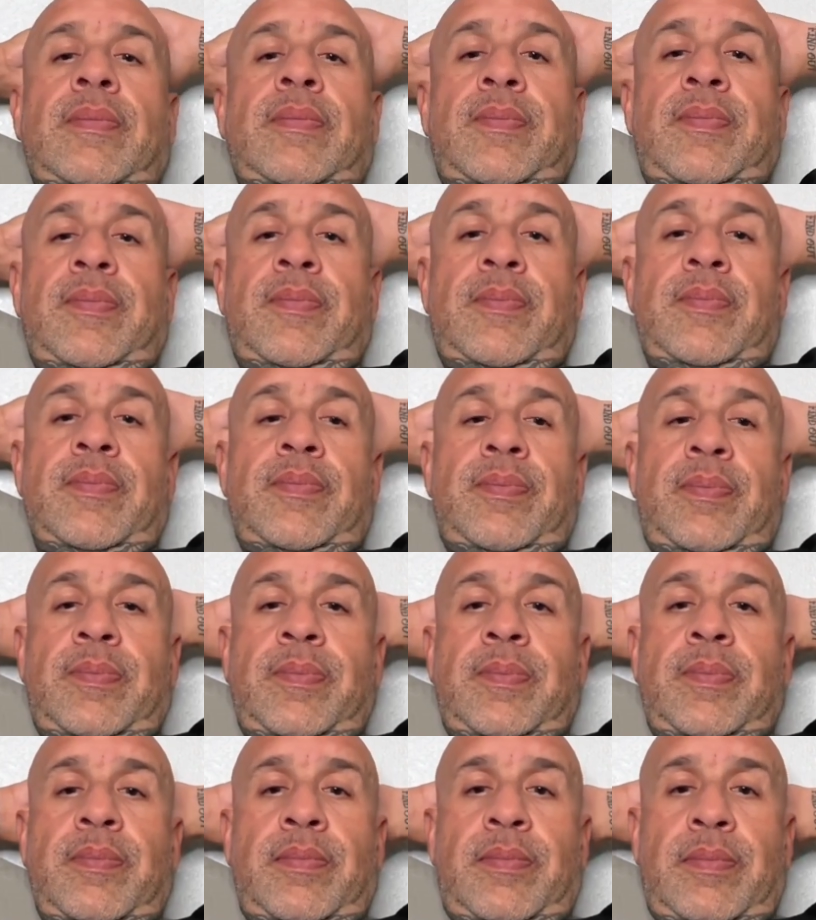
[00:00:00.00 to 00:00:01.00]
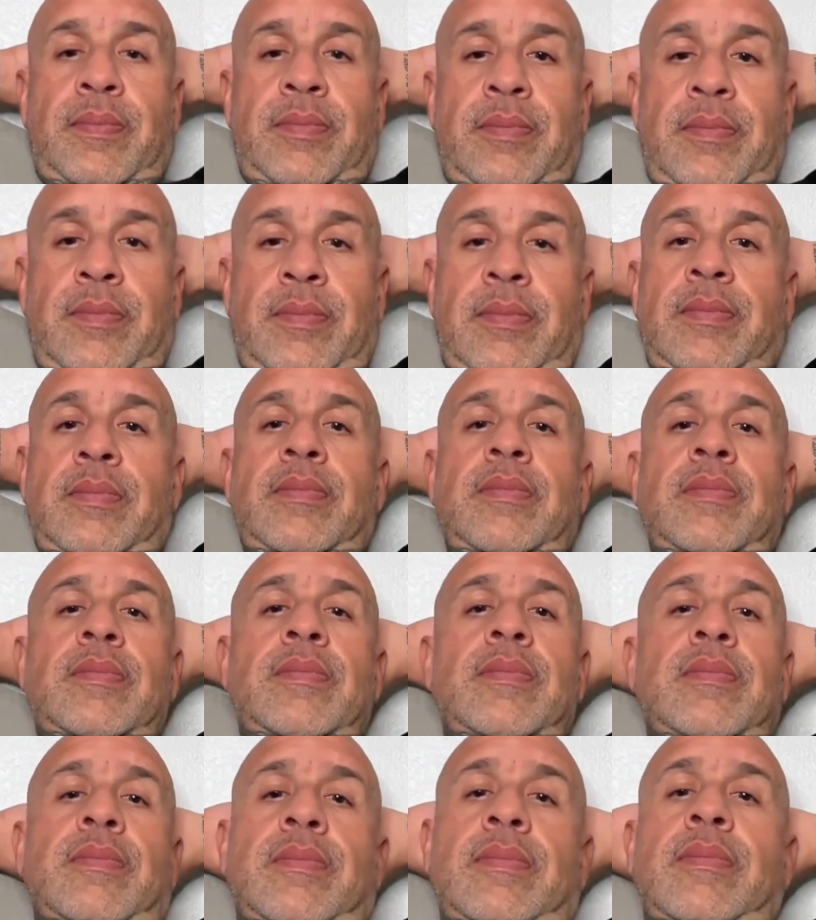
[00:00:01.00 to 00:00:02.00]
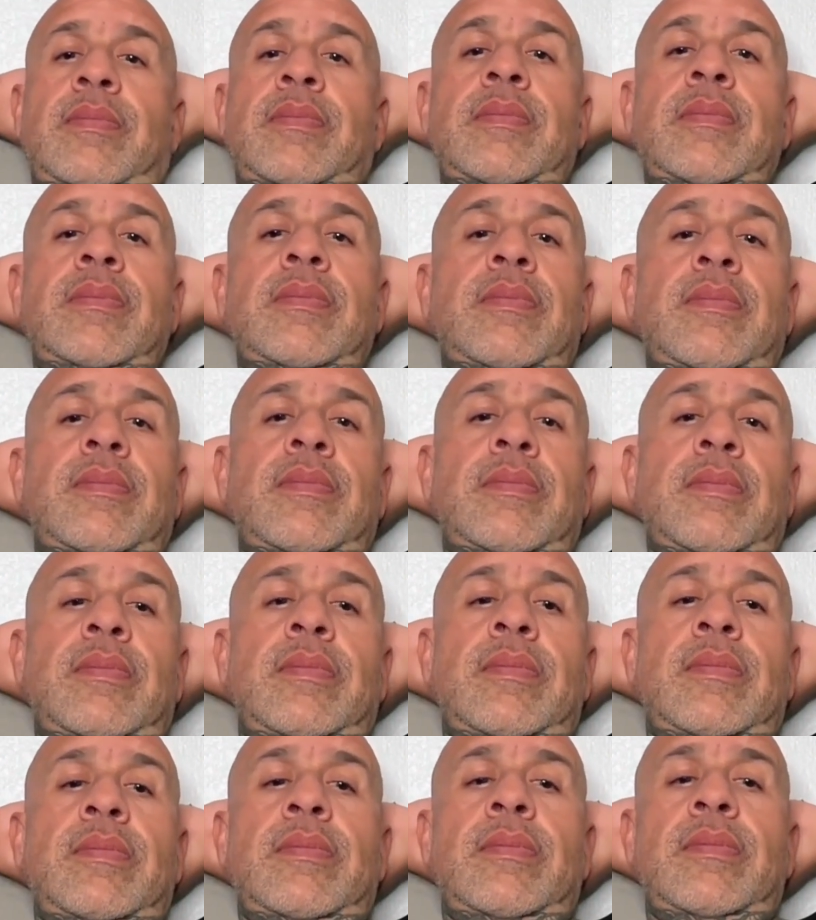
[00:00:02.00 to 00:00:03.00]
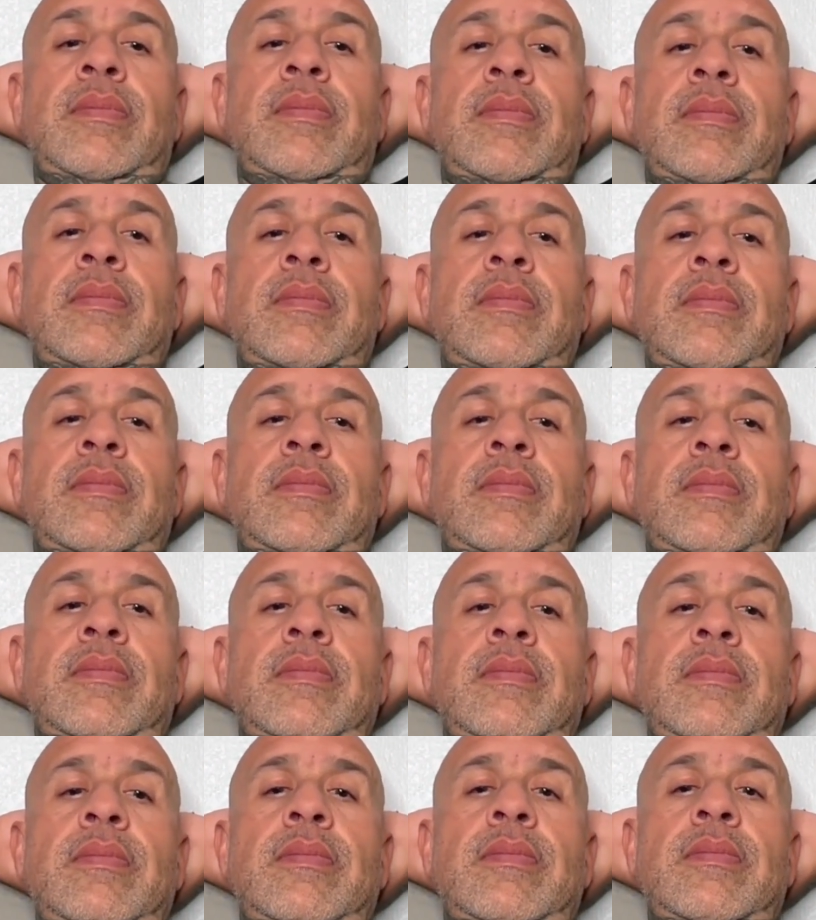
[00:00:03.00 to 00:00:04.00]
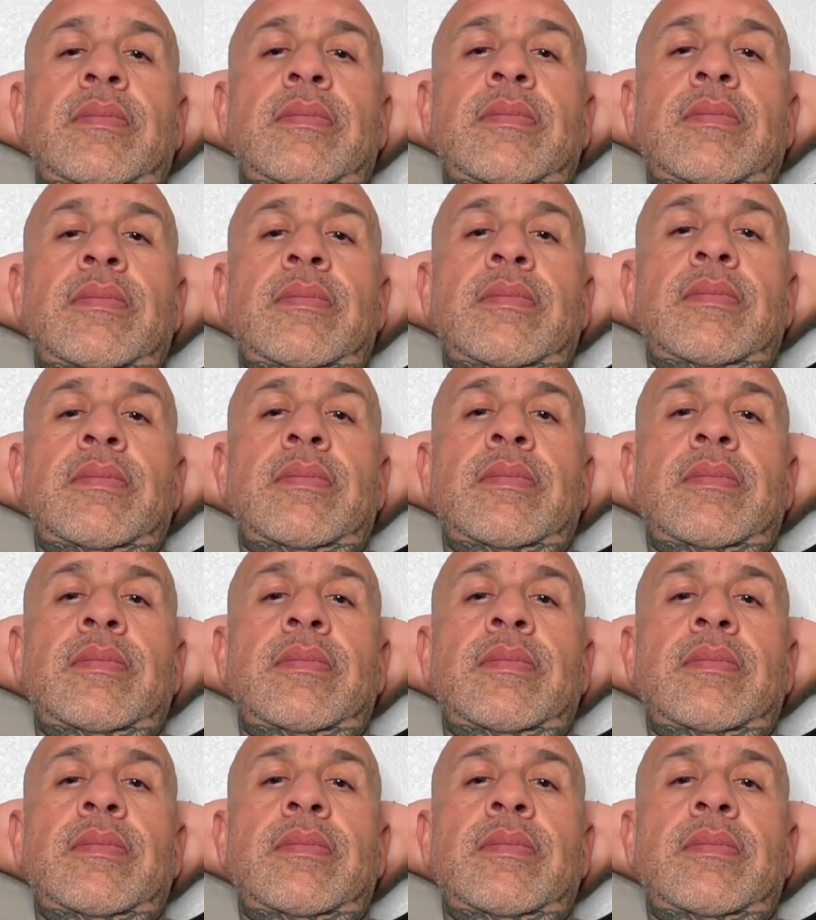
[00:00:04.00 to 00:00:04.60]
This person isn't speaking.